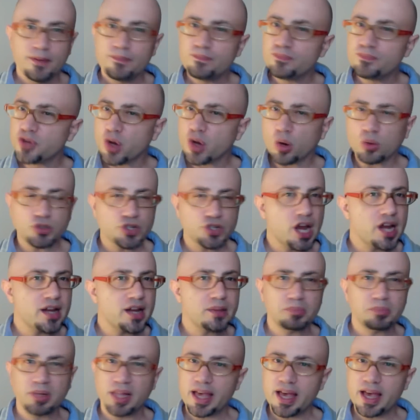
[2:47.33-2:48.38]
don't try to
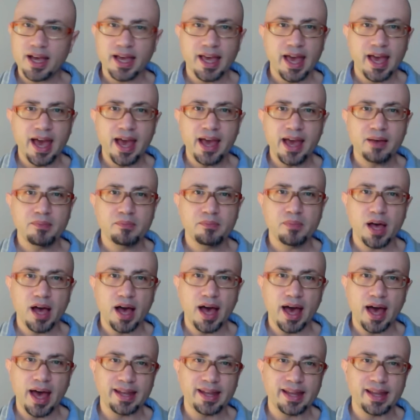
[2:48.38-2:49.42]
play a game
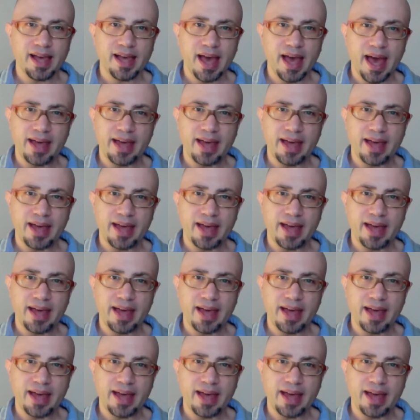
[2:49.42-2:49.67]
and